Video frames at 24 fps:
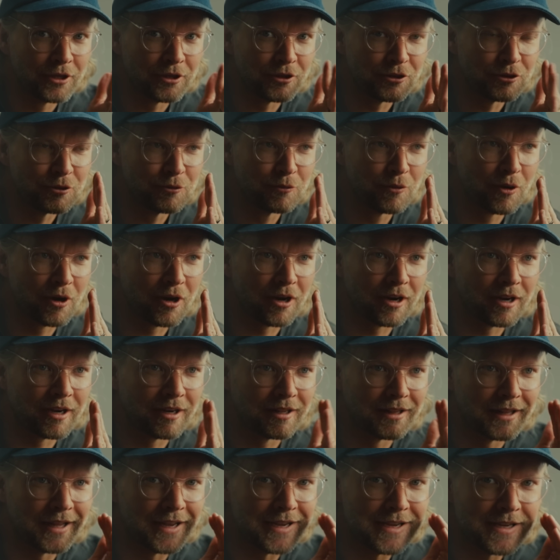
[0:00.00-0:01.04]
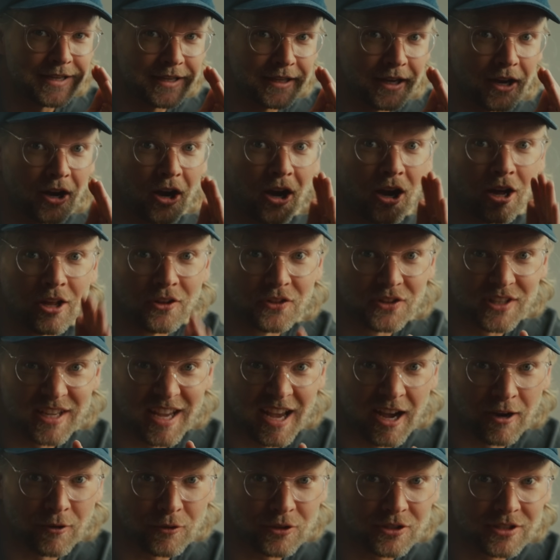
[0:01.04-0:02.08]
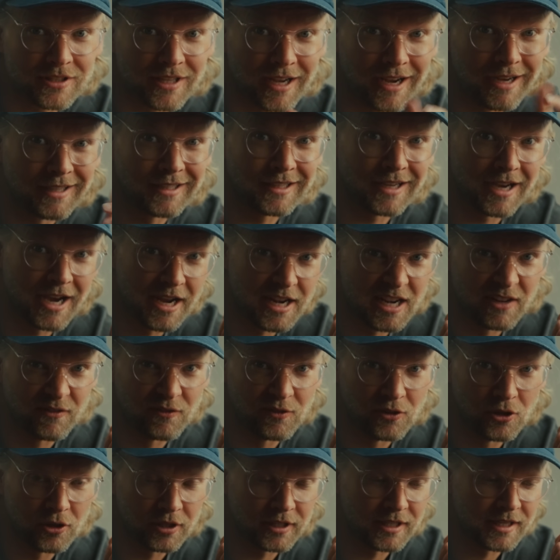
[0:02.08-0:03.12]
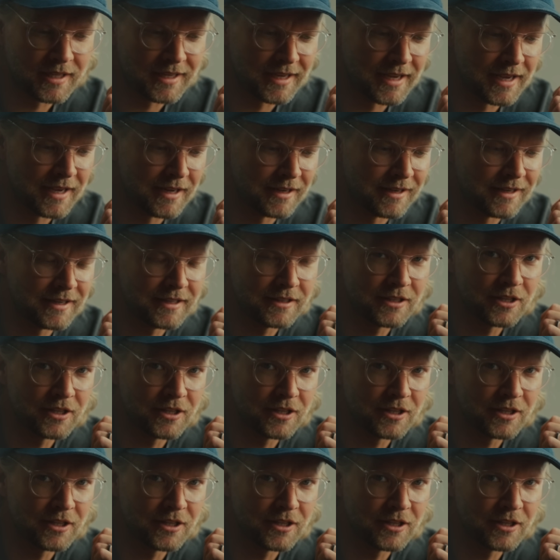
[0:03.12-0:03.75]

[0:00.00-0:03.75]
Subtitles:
you are like on the outside kind of looking in.